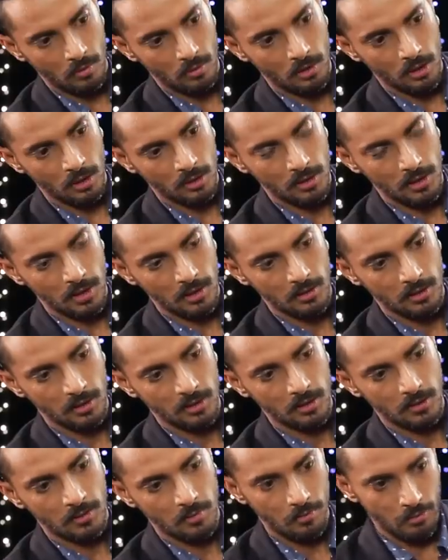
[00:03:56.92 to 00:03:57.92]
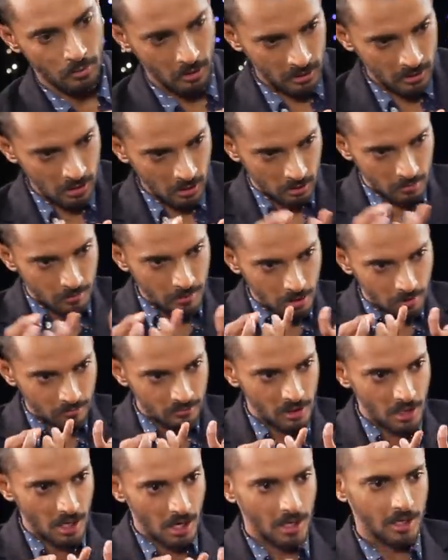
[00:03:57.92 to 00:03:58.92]
What this does is brings out the middle
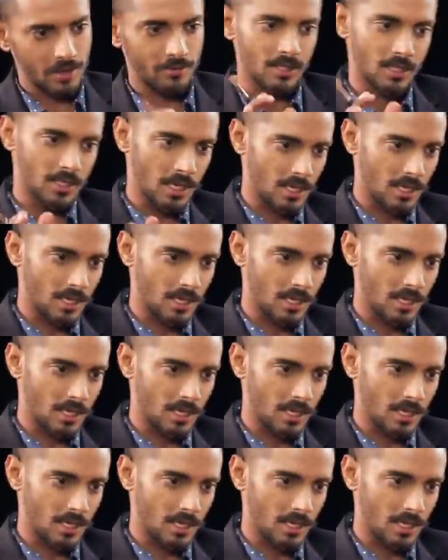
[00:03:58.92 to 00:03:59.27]
of the eye, gives